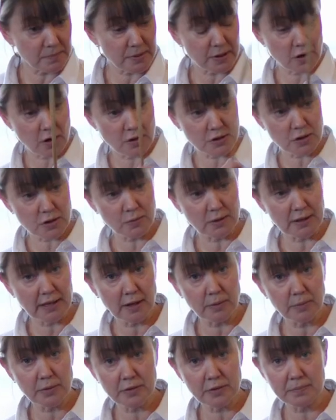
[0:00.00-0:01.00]
but also will
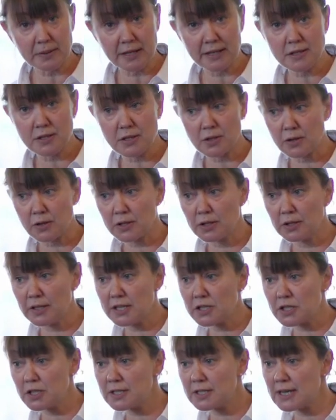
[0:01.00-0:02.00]
help with blood
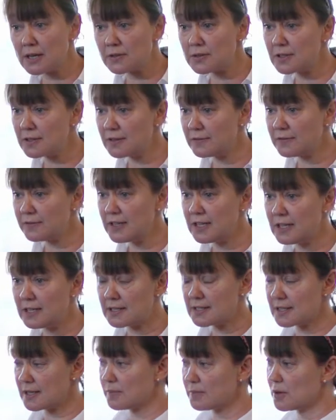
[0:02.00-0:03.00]
circulation down to the
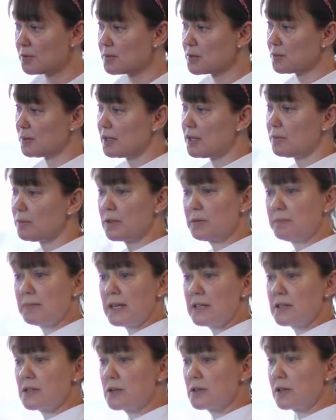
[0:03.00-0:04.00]
feet. Some herbs will help with
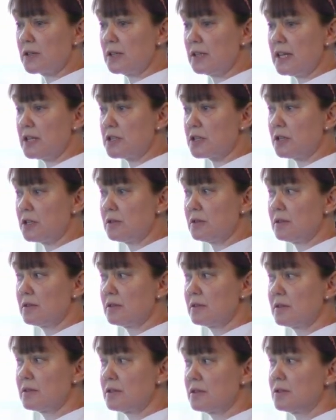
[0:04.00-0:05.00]
blood circulation
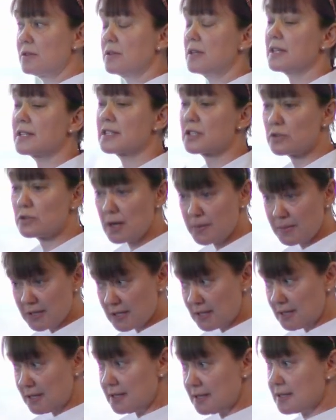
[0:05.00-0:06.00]
to the
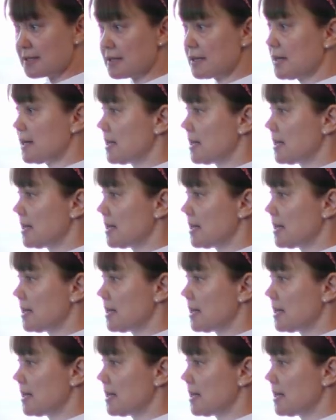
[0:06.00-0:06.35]
extremities.